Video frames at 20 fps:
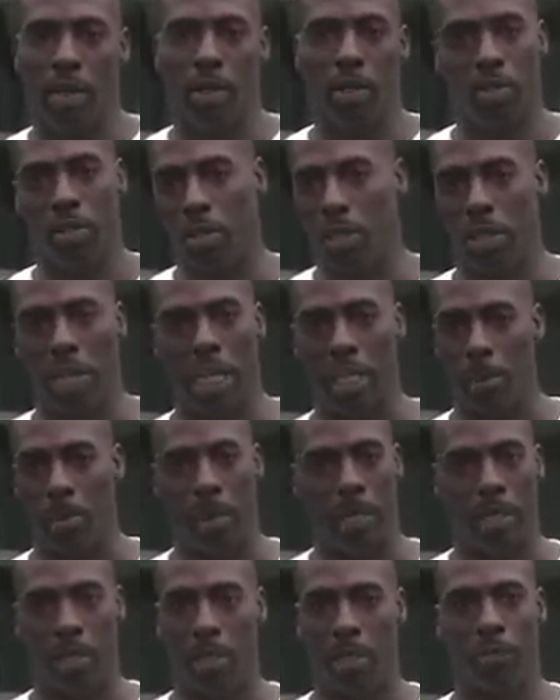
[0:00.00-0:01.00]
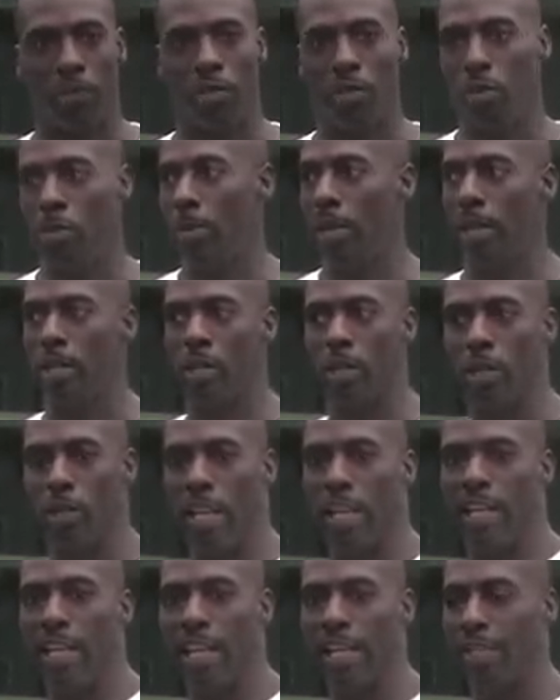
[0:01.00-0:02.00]
Because that could make the difference you making a
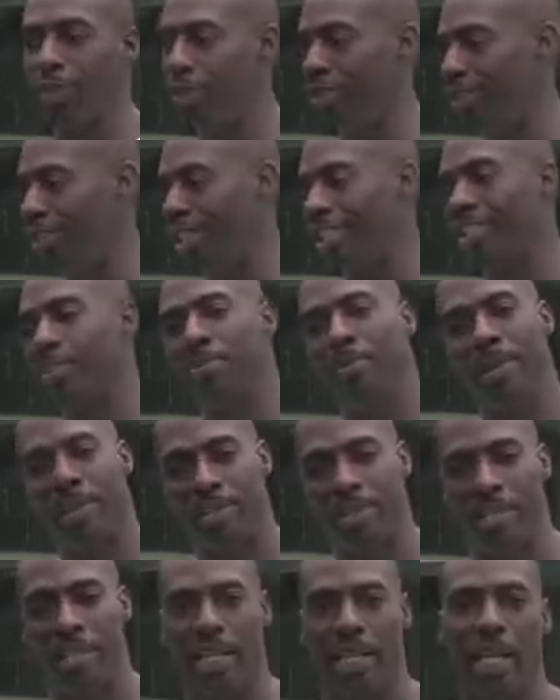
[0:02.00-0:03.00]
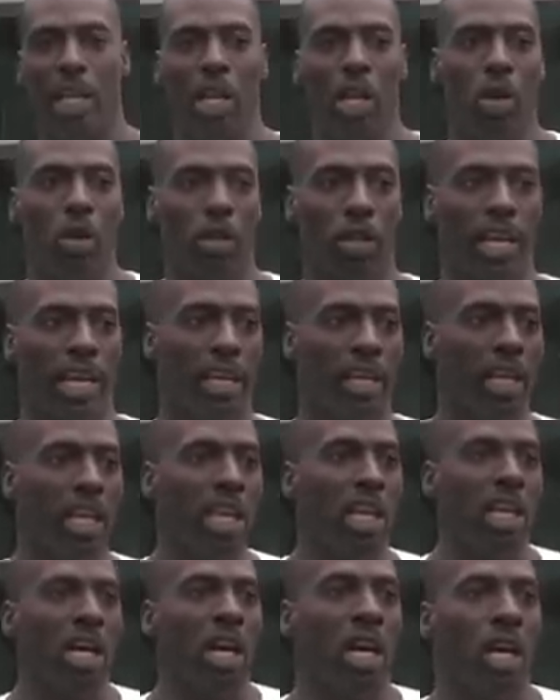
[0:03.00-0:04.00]
great catch or just missing it, okay?
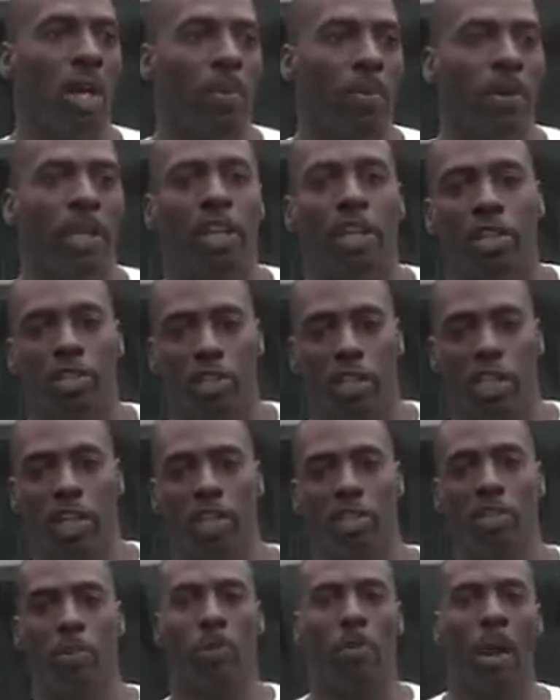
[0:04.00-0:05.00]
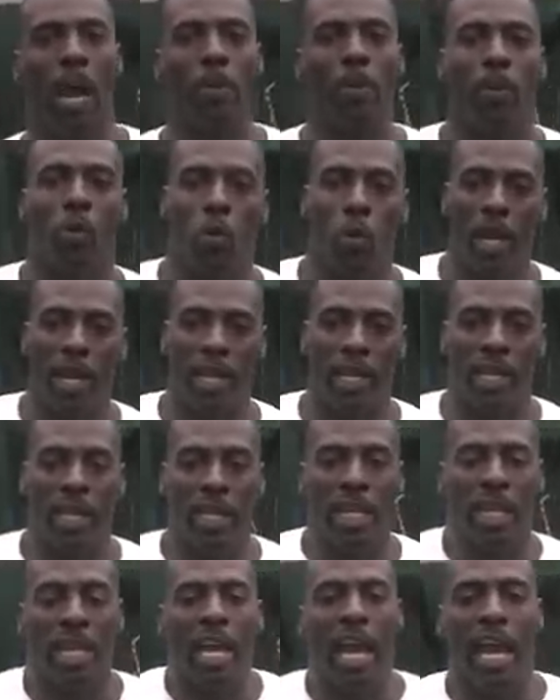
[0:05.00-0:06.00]
Um, here's, the, here's the proper way
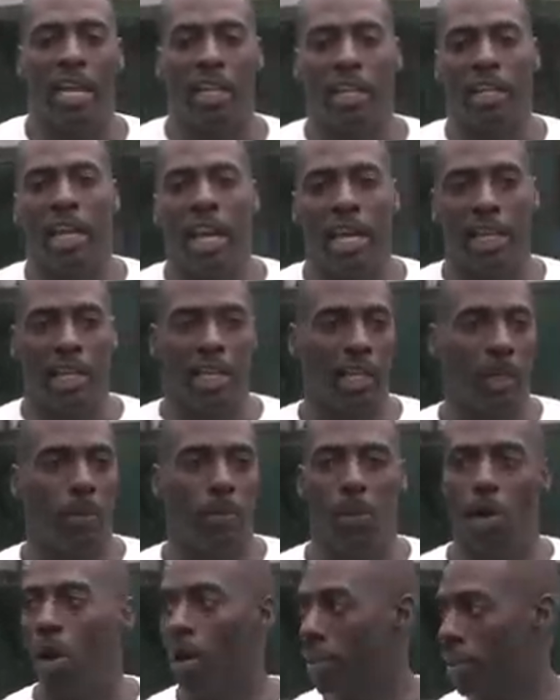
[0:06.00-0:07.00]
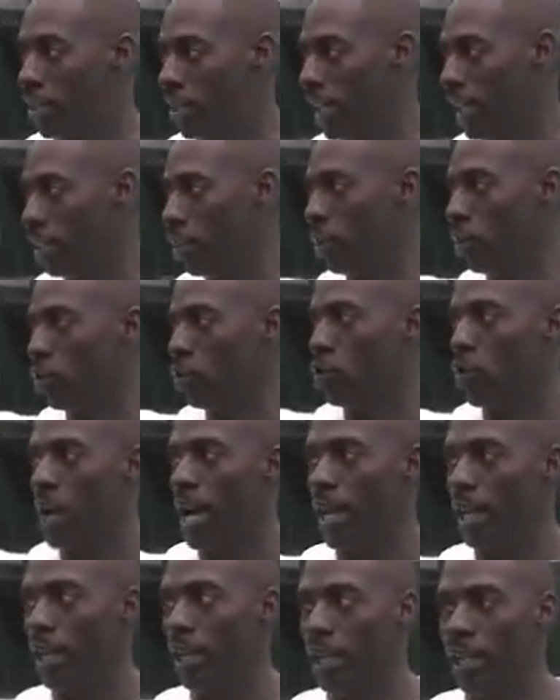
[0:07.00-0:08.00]
how to, how to get a ball that's hit to your
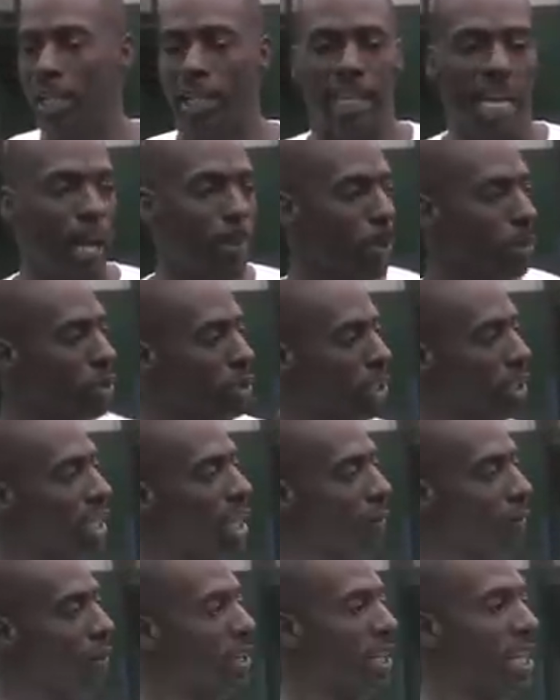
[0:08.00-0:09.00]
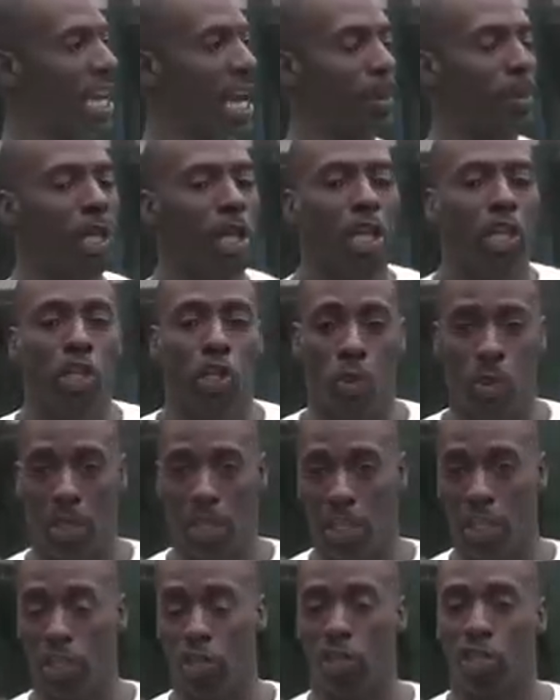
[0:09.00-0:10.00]
right in the gap or to your left in the gap. You want to
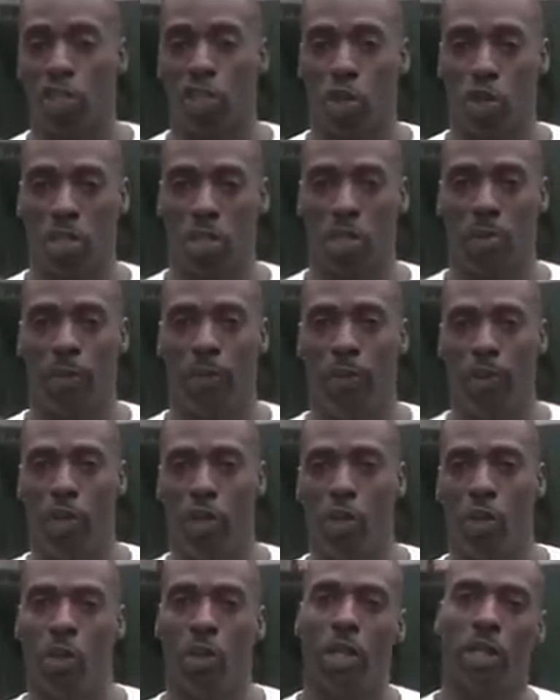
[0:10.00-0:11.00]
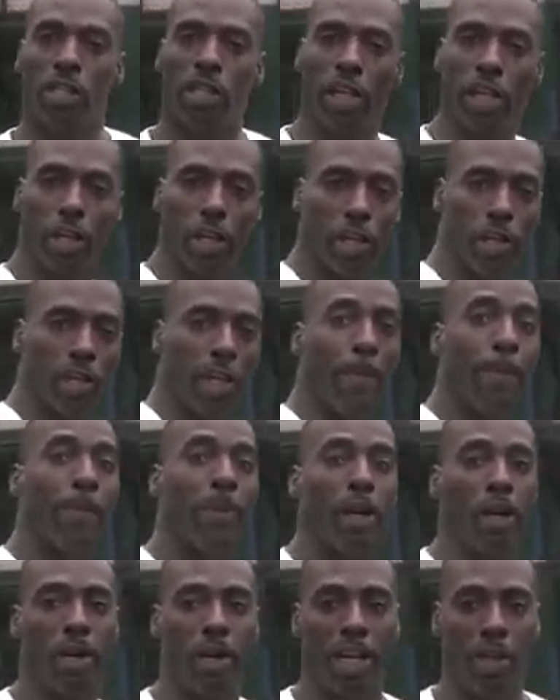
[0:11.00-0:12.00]
get your shoulders up the field. You want to turn and
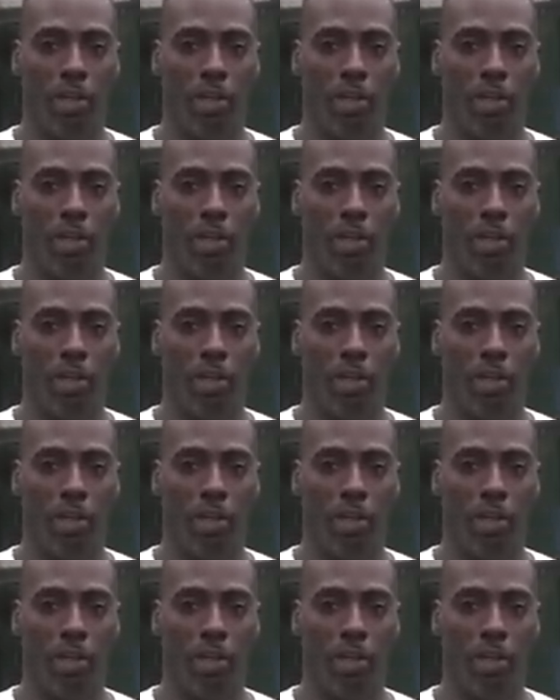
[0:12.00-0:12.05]
burn.